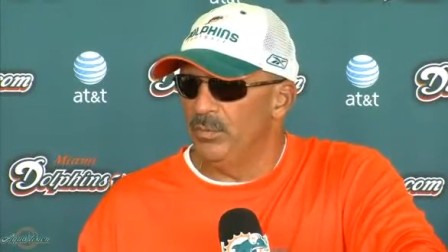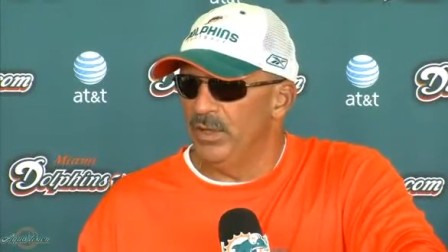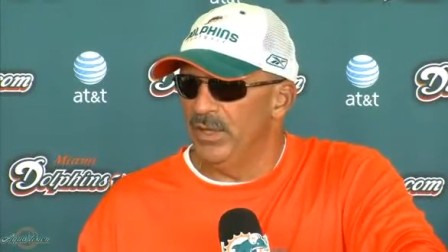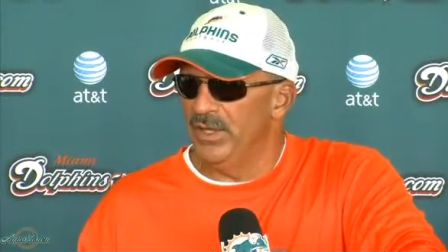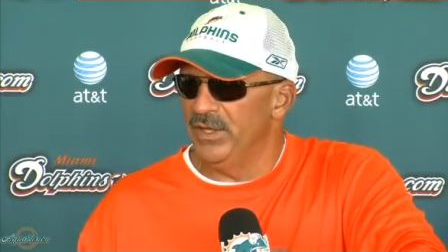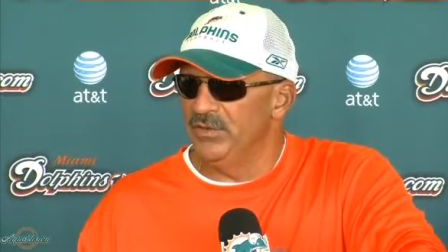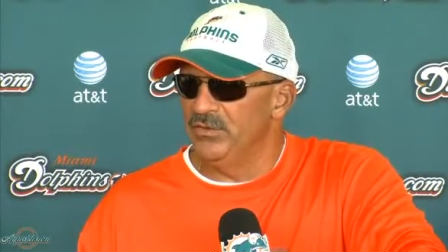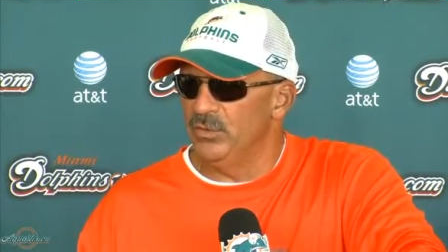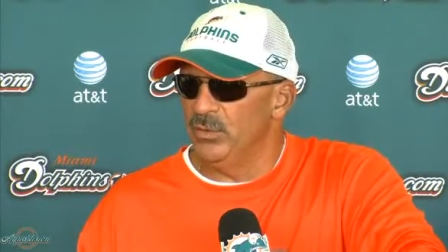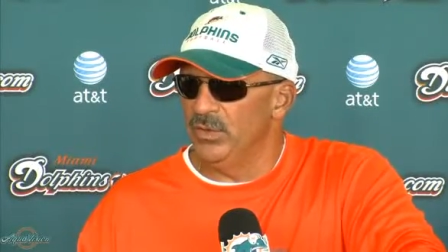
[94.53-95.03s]

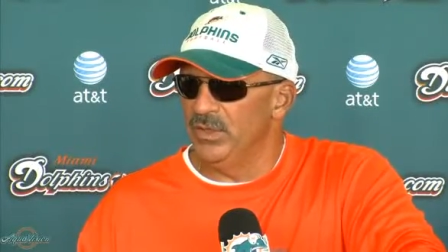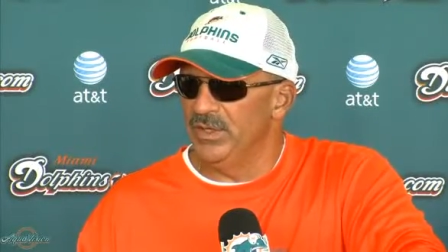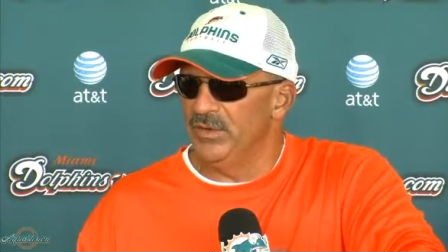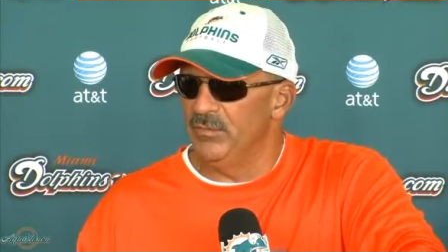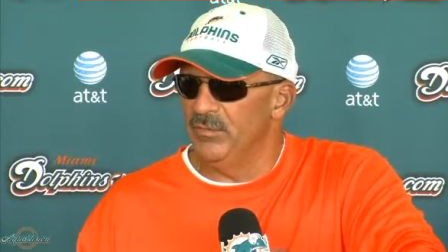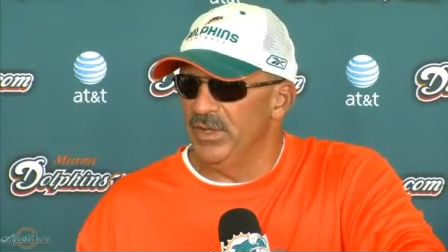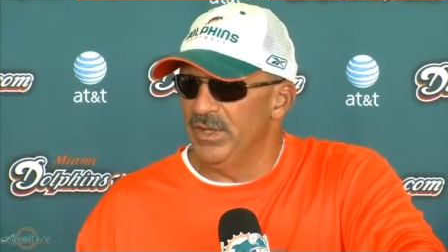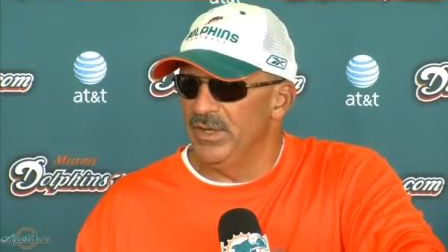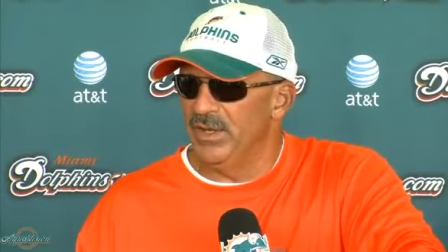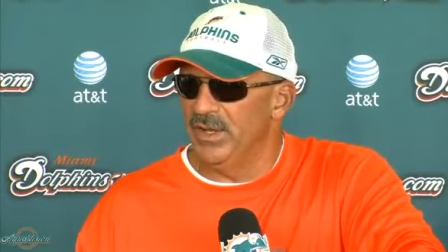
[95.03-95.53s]
plays, we'll leave
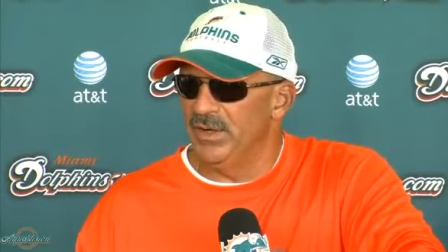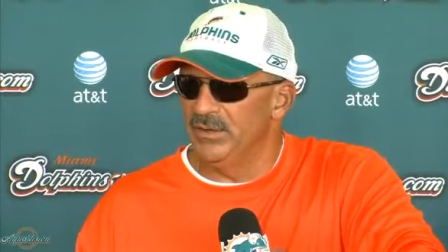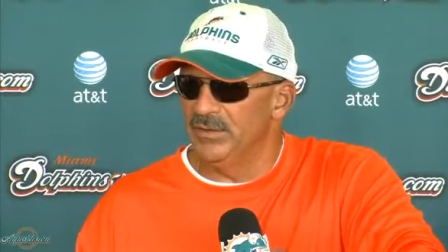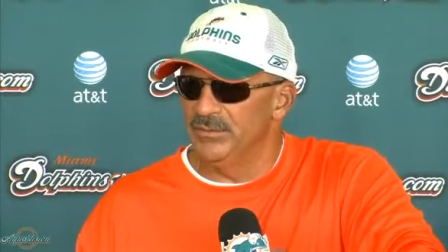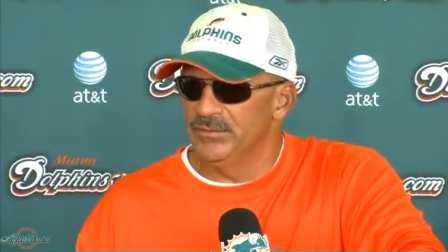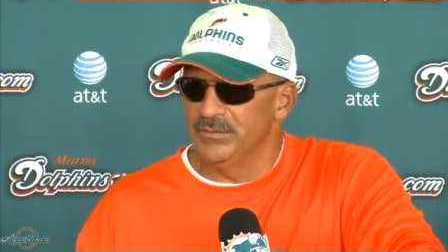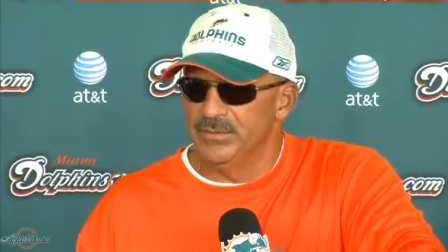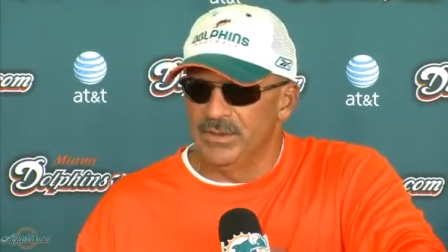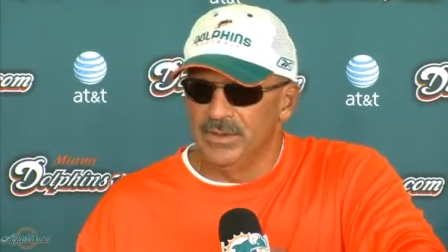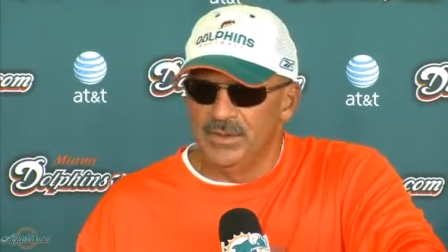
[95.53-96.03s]
them in there.
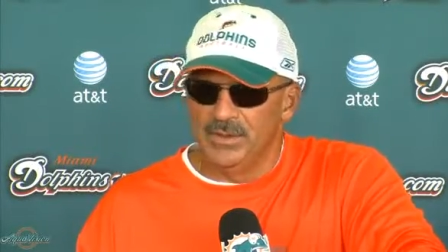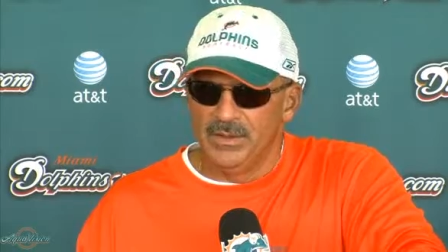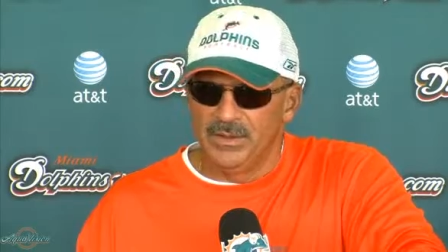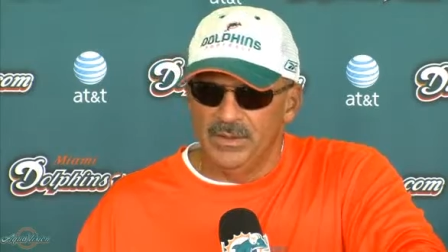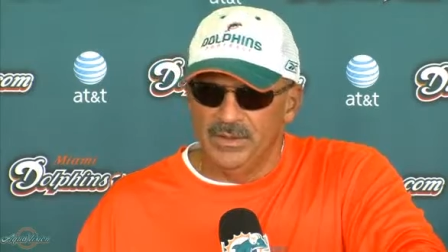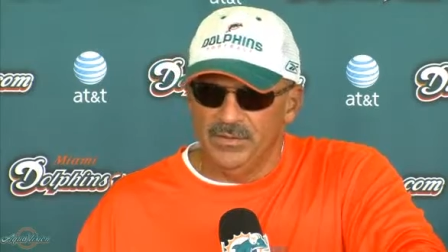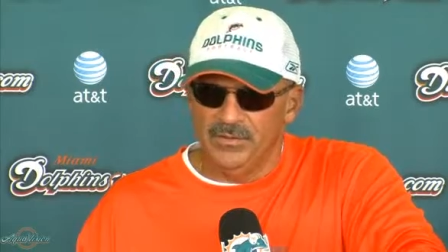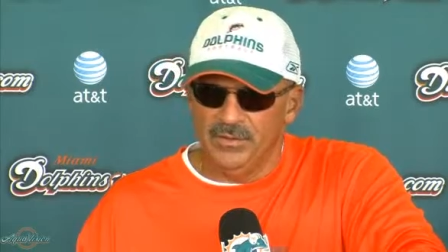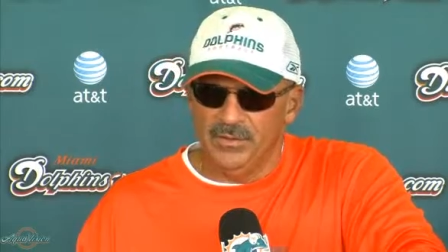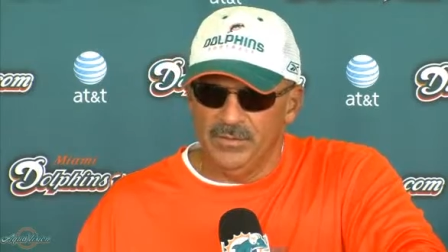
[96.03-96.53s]

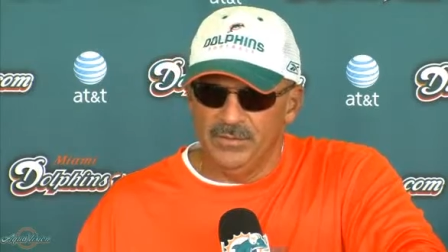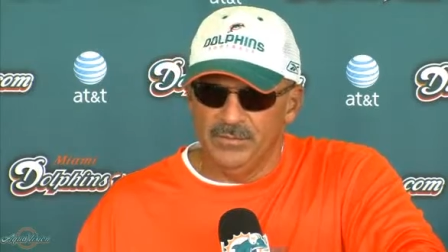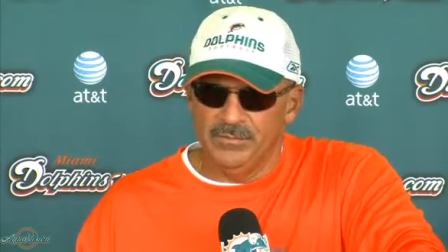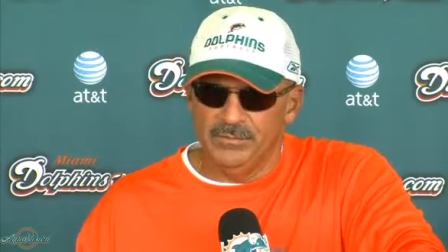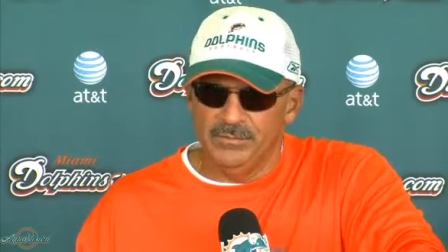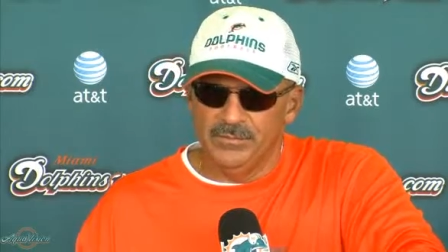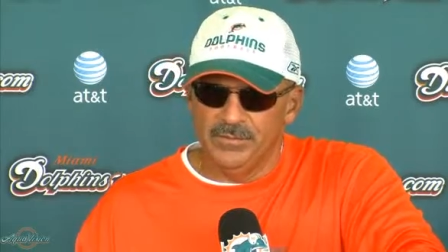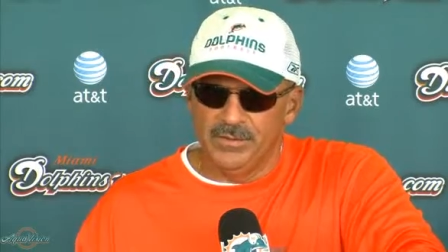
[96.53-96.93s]
So,